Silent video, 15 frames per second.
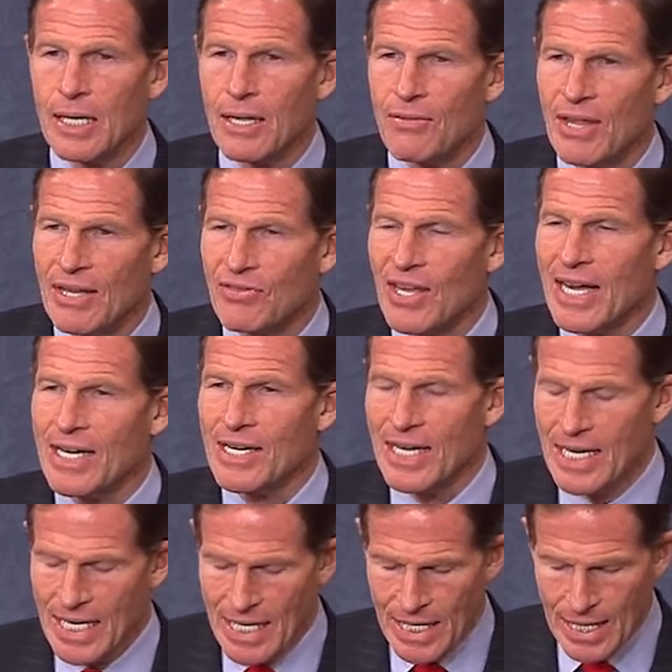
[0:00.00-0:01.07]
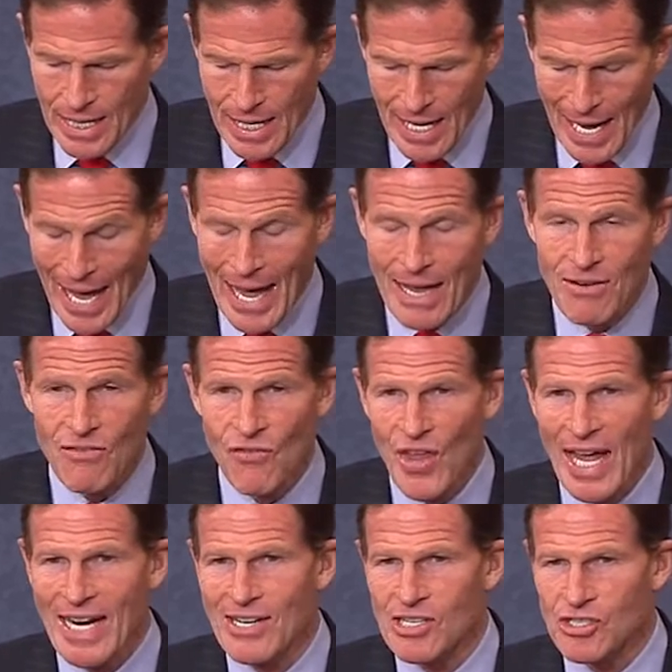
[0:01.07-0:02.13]
that they need and
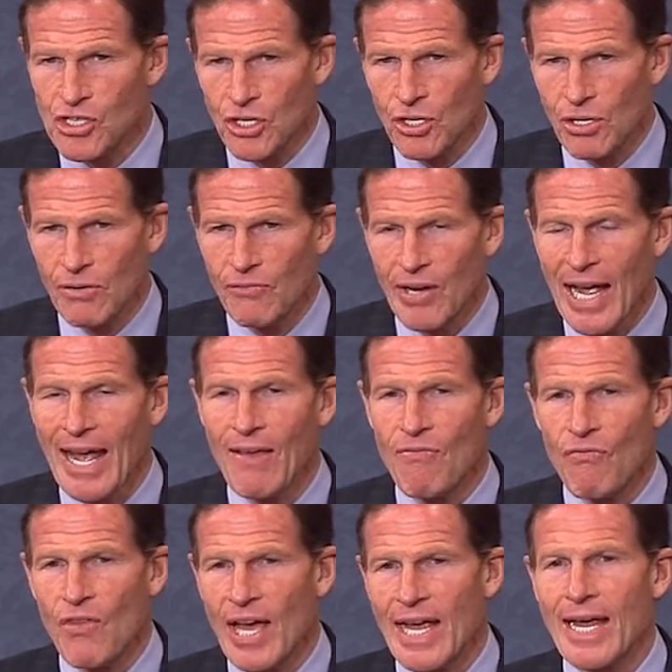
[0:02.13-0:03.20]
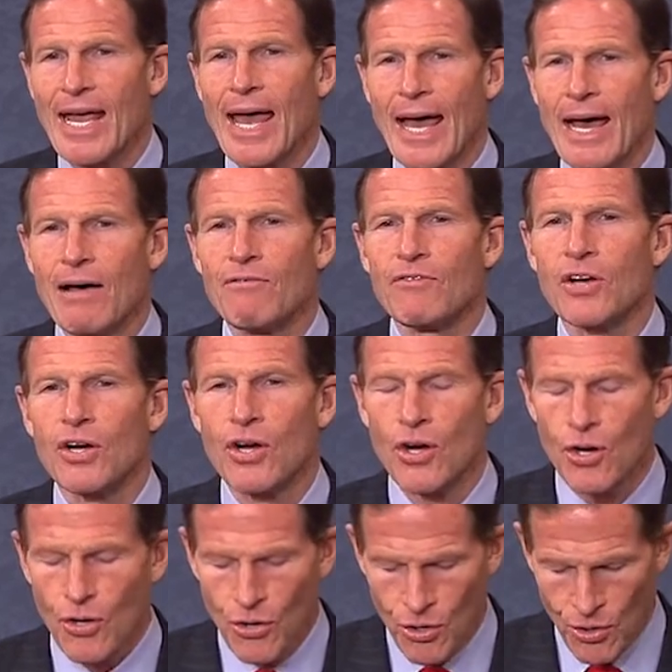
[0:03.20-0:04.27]
they deserve and they have
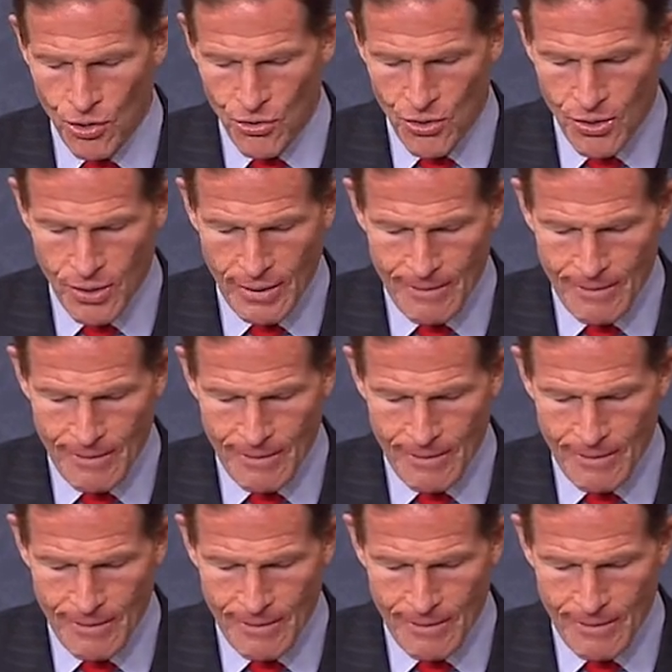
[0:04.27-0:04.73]
earned.